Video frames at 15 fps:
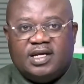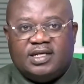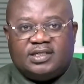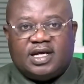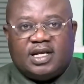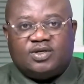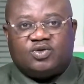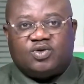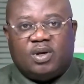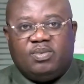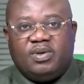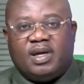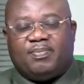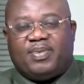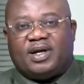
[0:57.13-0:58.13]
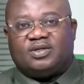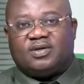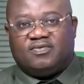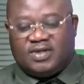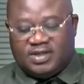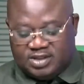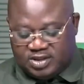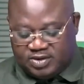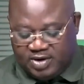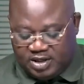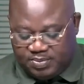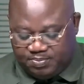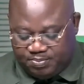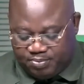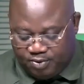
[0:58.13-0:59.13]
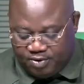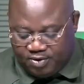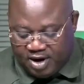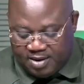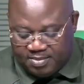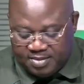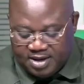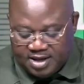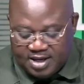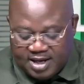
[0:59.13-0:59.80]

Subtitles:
Shannon's will be a part of this great program.